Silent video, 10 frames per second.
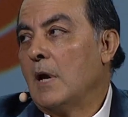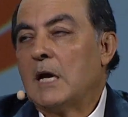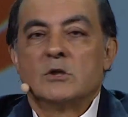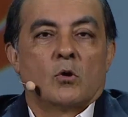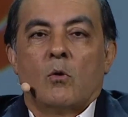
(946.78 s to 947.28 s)

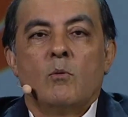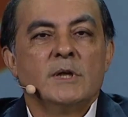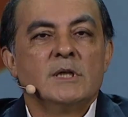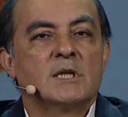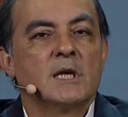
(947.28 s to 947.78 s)
And so what
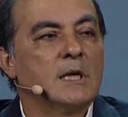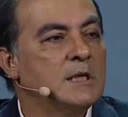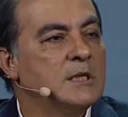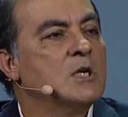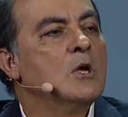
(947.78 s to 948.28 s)
we say
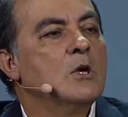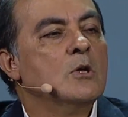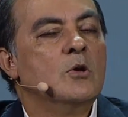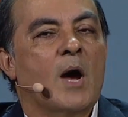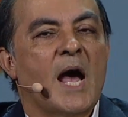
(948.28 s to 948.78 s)
is,
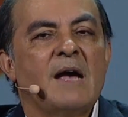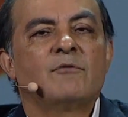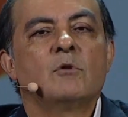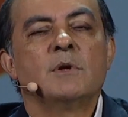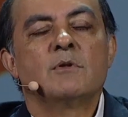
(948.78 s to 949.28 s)
you
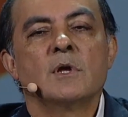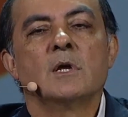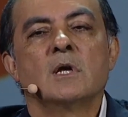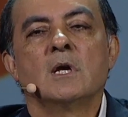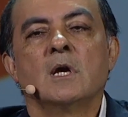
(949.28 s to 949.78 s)
have to be
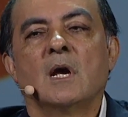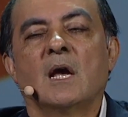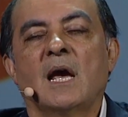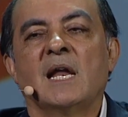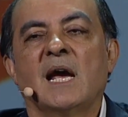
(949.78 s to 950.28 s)
thinking
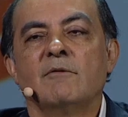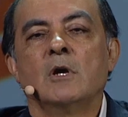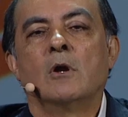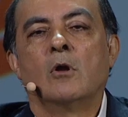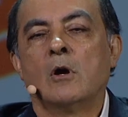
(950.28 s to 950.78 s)
and
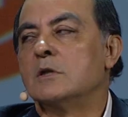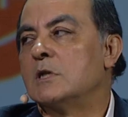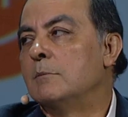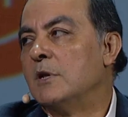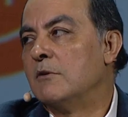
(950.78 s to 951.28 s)
having a
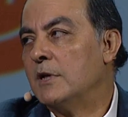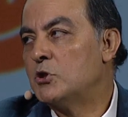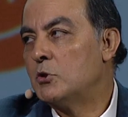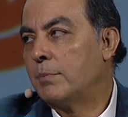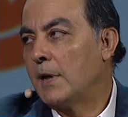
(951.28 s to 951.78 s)
long-term
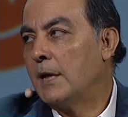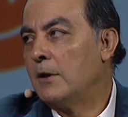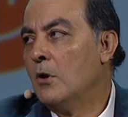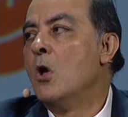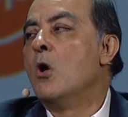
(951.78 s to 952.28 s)
innovation
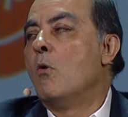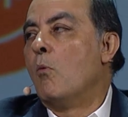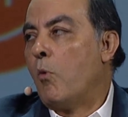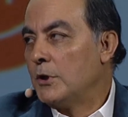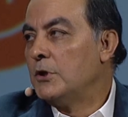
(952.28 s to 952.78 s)
plan.
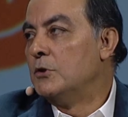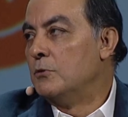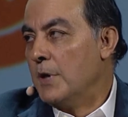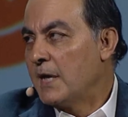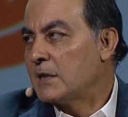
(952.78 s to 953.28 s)
What do you
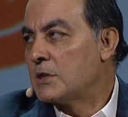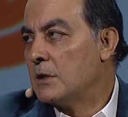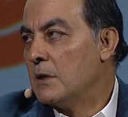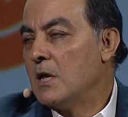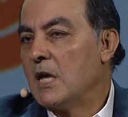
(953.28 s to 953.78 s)
do
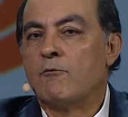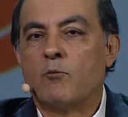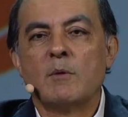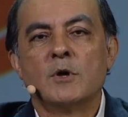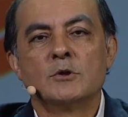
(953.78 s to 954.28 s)
next? If
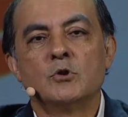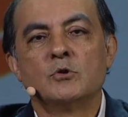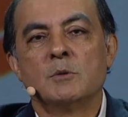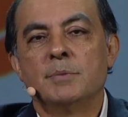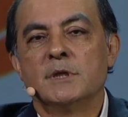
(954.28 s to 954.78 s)
we were to
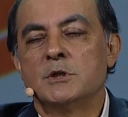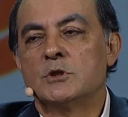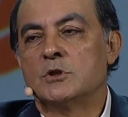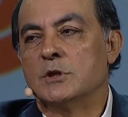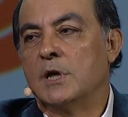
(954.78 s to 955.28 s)
do the
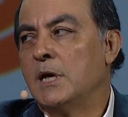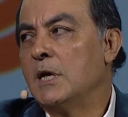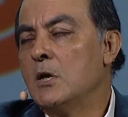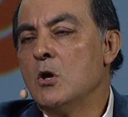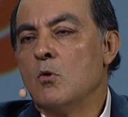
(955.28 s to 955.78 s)
business
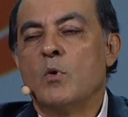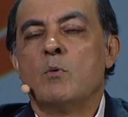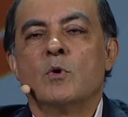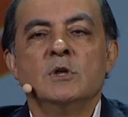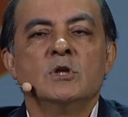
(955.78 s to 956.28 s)
today,
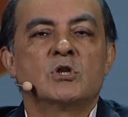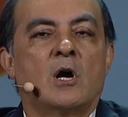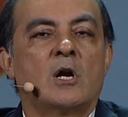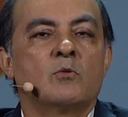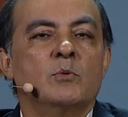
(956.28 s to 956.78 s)
we wouldn't
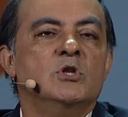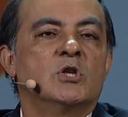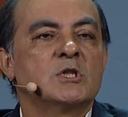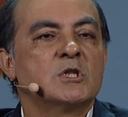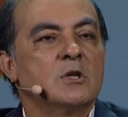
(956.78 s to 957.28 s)
start with
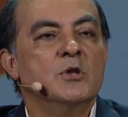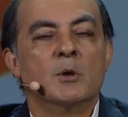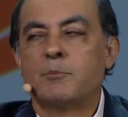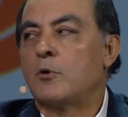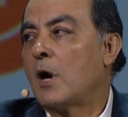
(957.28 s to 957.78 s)
just
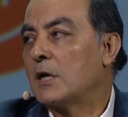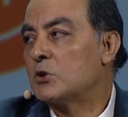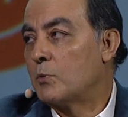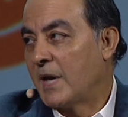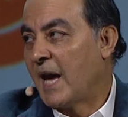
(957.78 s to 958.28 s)
the
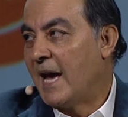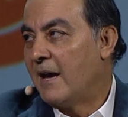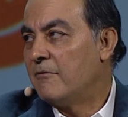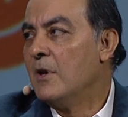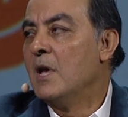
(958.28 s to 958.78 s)
products we
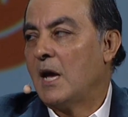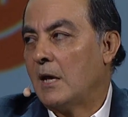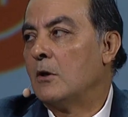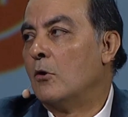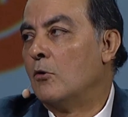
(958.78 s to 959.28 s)
have
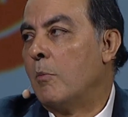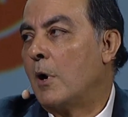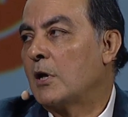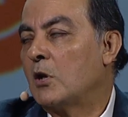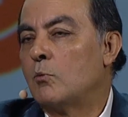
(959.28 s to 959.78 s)
and go to
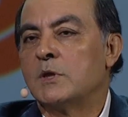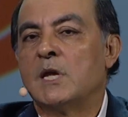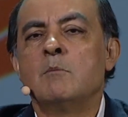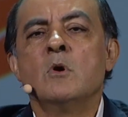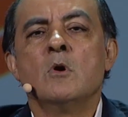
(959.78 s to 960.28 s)
market with
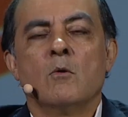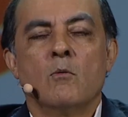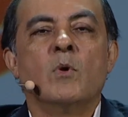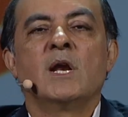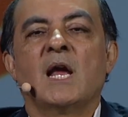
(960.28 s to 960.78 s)
them.
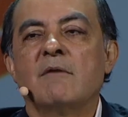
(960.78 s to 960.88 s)
We'd